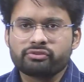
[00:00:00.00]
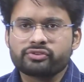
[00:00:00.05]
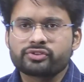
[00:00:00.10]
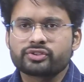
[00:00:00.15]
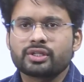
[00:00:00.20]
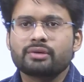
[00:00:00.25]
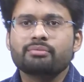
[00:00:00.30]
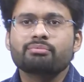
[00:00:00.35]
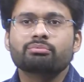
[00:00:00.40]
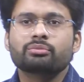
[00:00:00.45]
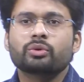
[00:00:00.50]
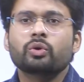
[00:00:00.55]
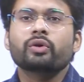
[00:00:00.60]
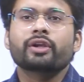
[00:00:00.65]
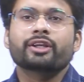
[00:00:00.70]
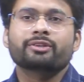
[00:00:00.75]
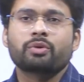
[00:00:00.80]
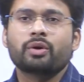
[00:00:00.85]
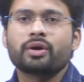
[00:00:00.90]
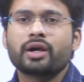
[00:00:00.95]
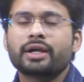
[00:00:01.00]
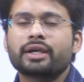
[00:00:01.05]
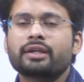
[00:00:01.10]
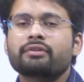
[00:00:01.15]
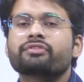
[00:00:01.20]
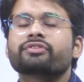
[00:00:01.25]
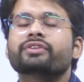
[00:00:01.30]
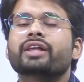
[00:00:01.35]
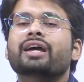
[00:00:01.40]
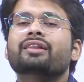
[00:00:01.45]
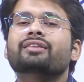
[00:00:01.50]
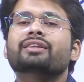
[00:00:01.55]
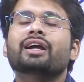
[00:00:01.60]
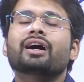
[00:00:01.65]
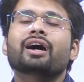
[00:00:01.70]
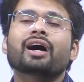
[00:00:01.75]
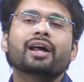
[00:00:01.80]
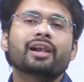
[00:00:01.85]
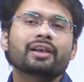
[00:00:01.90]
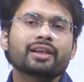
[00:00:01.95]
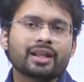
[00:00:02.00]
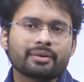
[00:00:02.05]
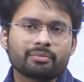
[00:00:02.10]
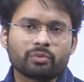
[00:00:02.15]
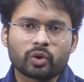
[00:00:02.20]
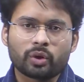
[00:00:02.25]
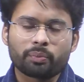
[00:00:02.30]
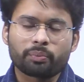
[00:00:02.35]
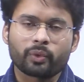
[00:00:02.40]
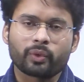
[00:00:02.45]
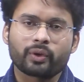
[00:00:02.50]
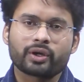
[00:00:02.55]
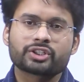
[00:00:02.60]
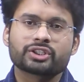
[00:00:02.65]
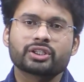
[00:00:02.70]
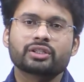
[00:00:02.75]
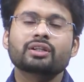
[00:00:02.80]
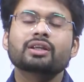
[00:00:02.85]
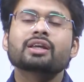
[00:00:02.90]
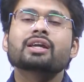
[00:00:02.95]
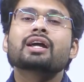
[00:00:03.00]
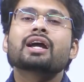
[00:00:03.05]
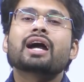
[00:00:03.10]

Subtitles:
some more exploitative than the earlier mode of production,